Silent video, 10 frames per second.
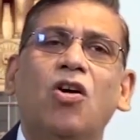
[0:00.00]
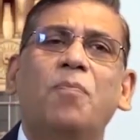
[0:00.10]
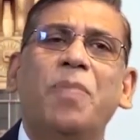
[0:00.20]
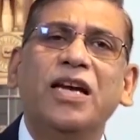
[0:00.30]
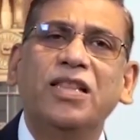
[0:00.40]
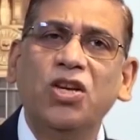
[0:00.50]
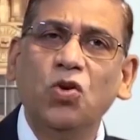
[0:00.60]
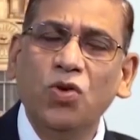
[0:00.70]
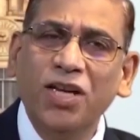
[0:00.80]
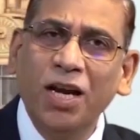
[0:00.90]
or by the
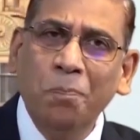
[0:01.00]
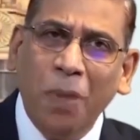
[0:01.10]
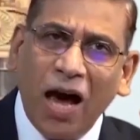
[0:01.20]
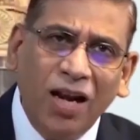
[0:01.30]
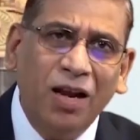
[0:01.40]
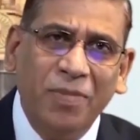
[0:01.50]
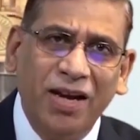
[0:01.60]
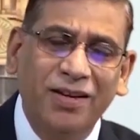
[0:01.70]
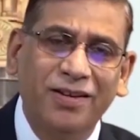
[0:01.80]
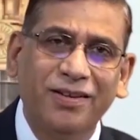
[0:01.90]
union
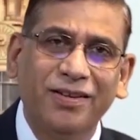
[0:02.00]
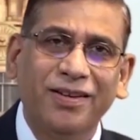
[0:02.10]
parliament,